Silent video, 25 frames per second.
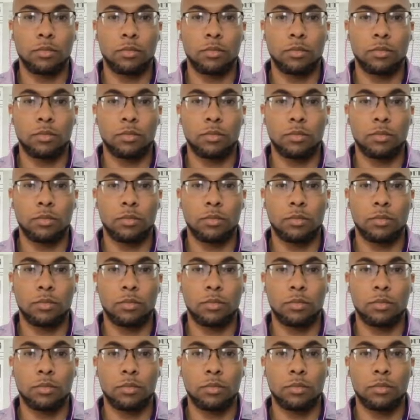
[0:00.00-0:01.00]

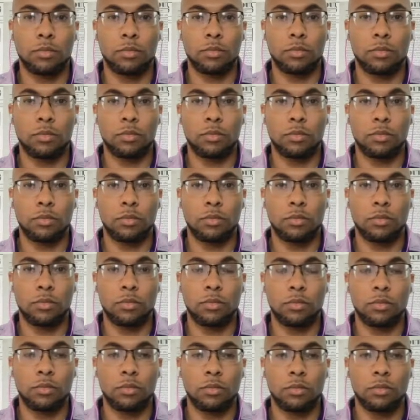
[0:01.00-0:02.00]

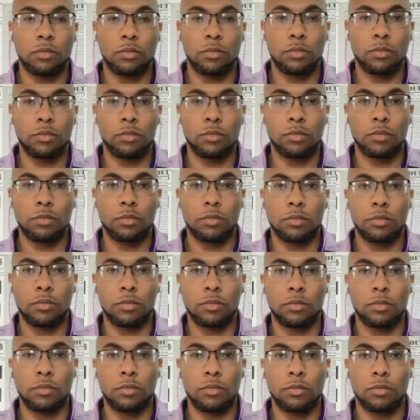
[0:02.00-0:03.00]

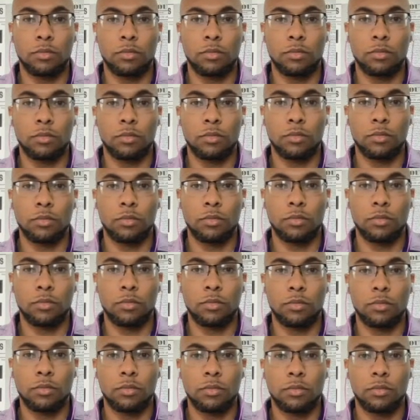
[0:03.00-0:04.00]

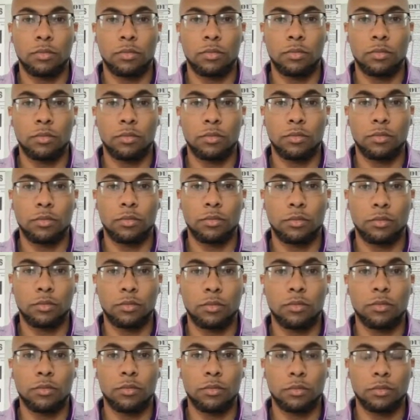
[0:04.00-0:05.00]

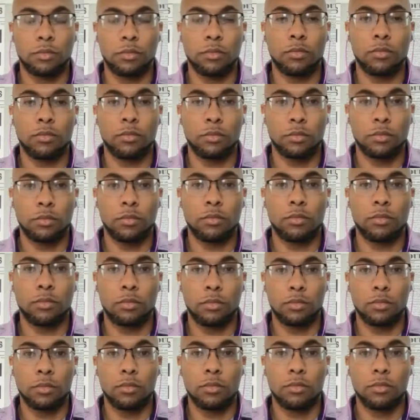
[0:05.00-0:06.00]

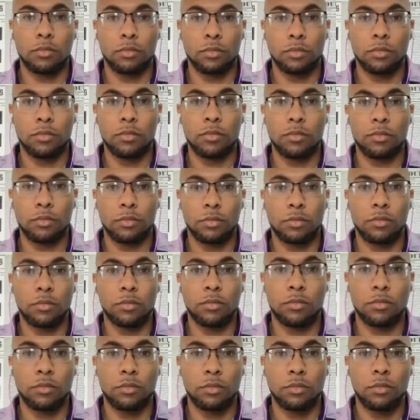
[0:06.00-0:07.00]

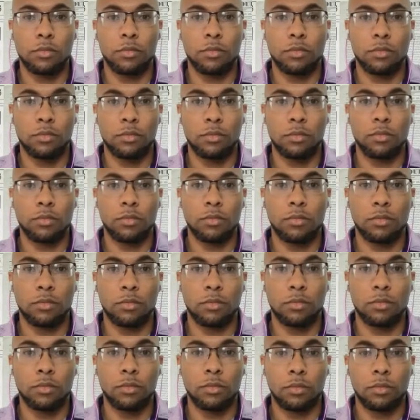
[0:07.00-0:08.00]
No words are spoken by the person on screen.